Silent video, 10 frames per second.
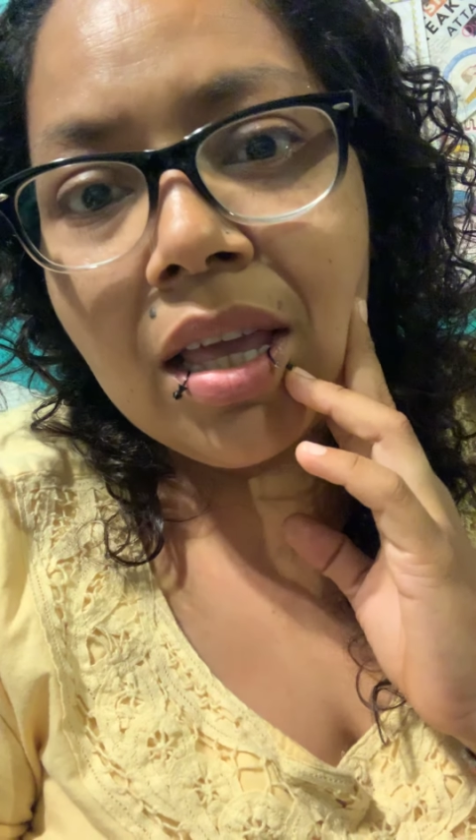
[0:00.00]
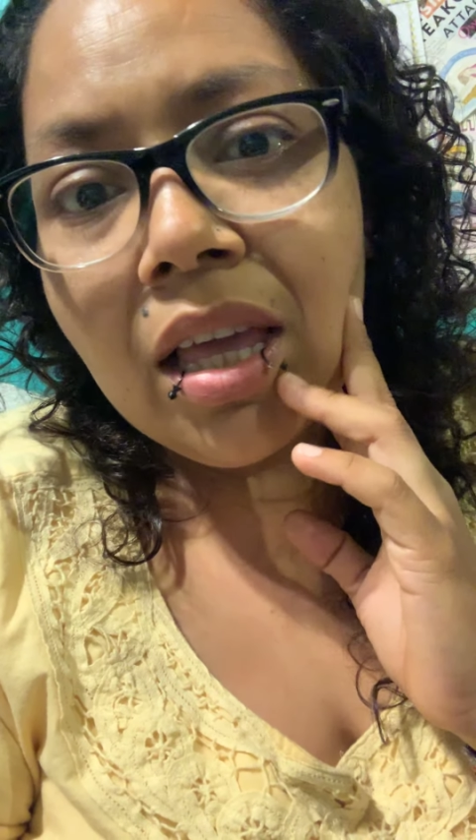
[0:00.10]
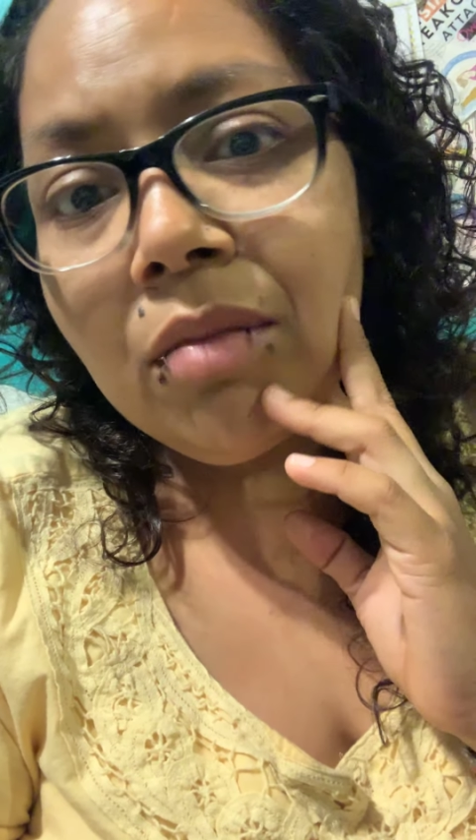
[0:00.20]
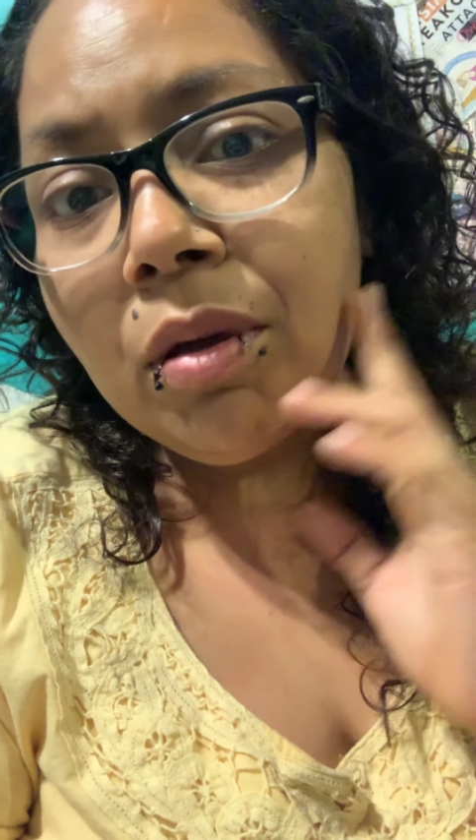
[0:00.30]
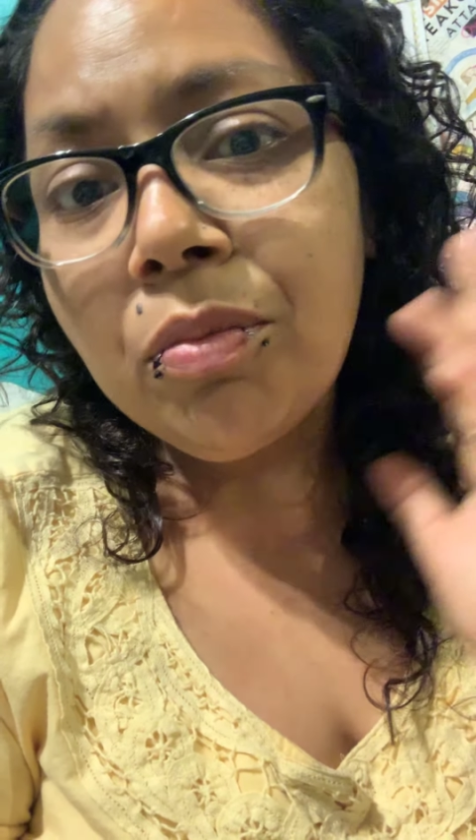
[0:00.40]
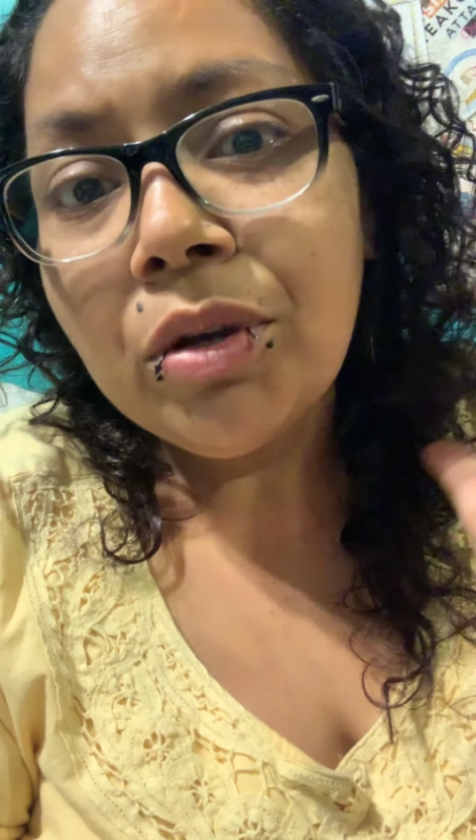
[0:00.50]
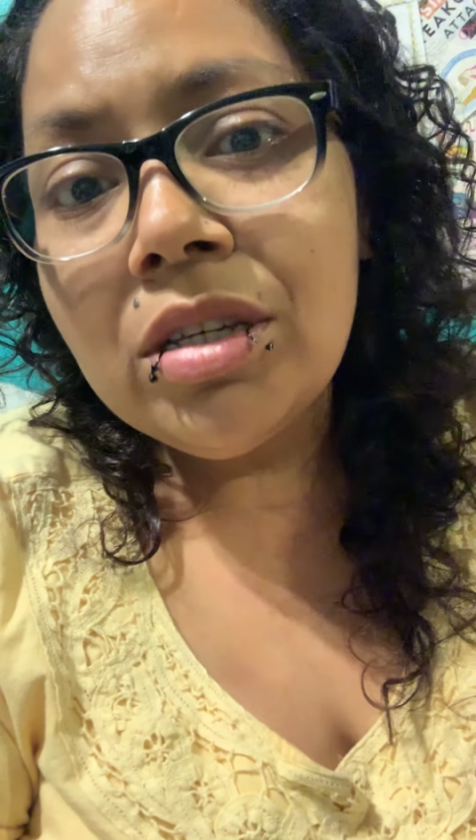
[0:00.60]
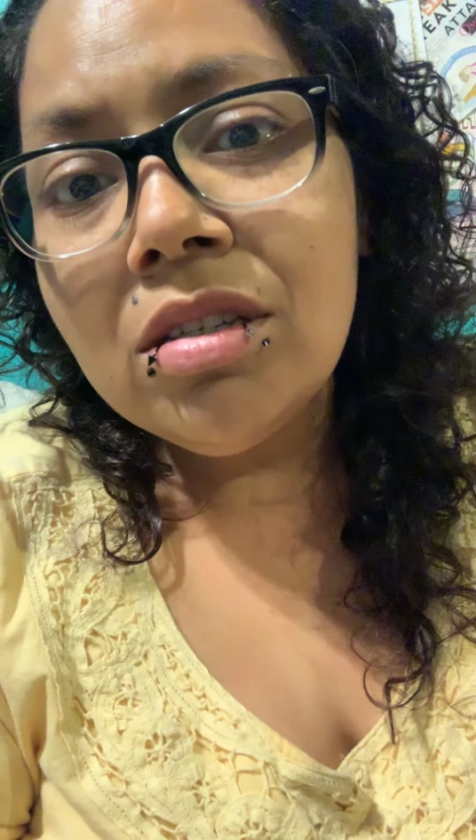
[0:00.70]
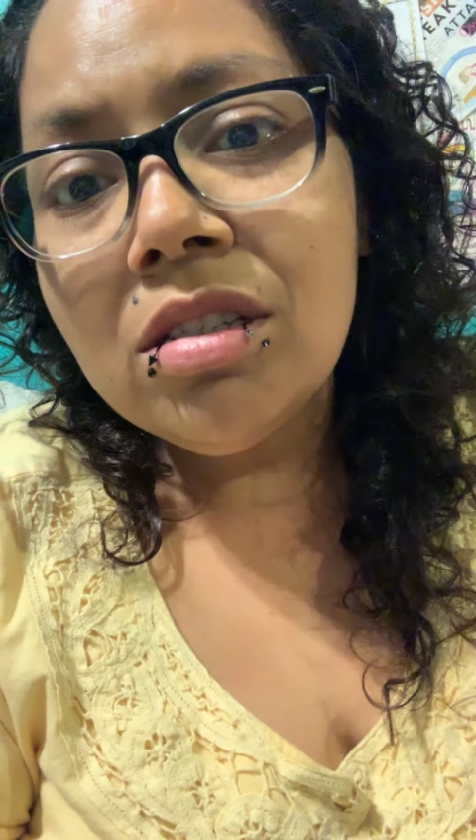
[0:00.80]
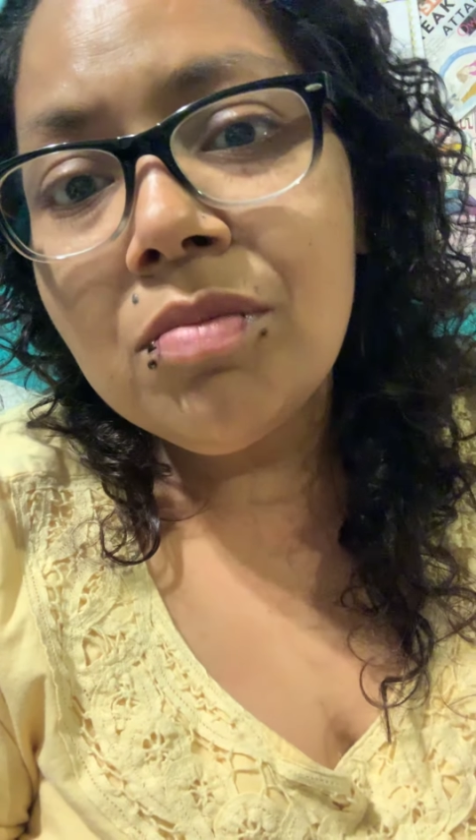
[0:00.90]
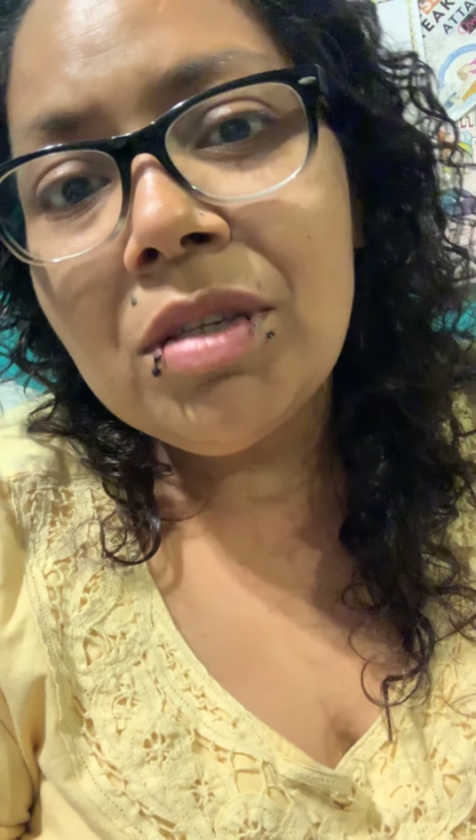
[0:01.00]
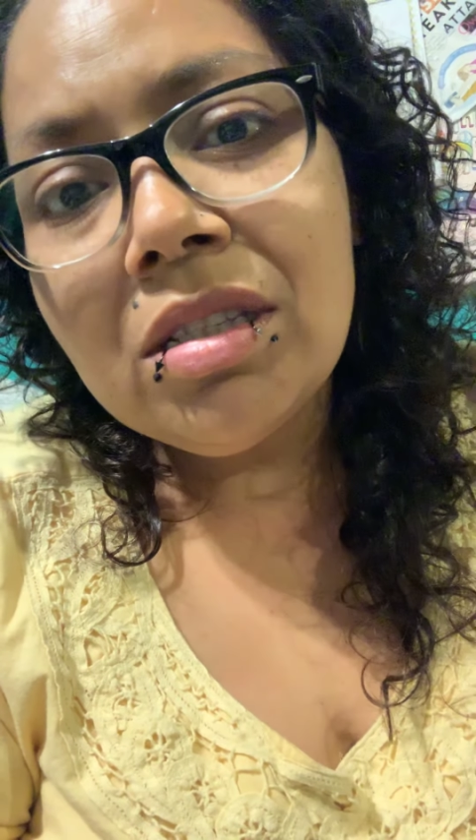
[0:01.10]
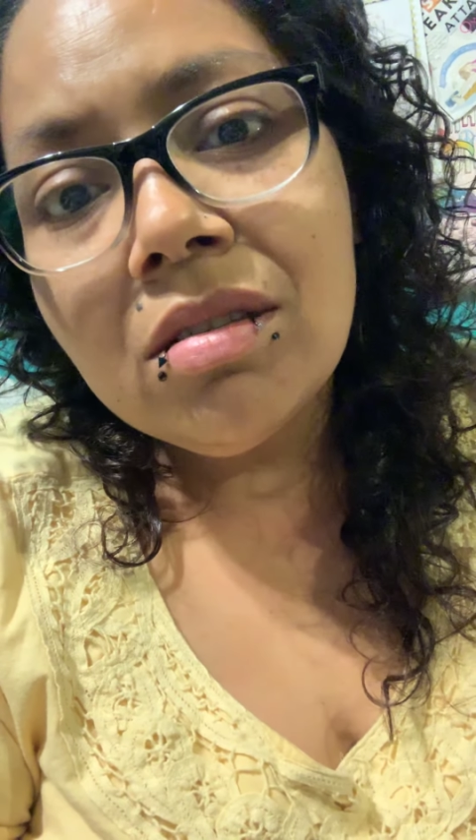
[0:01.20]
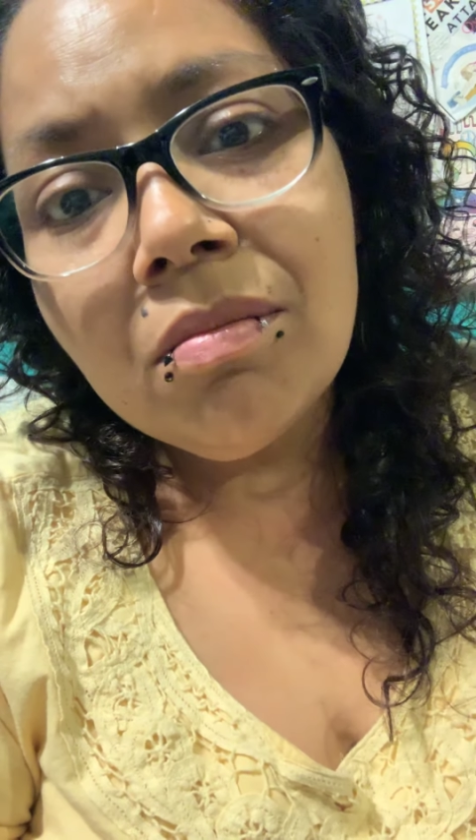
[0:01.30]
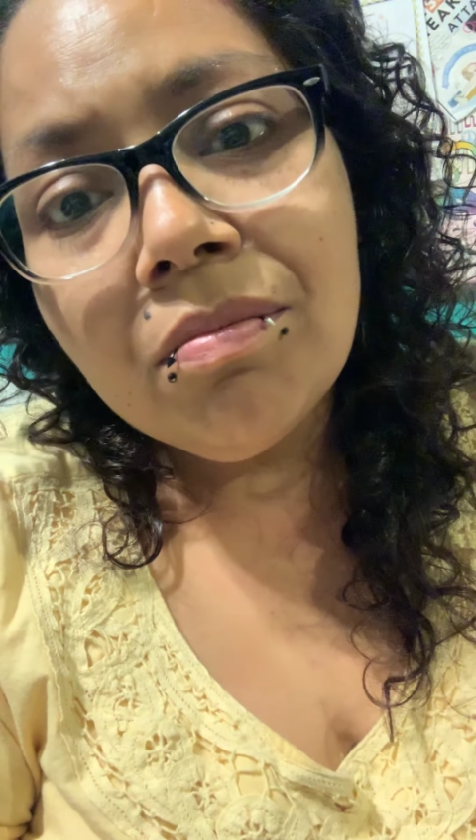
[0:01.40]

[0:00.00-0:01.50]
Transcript: And vibrations means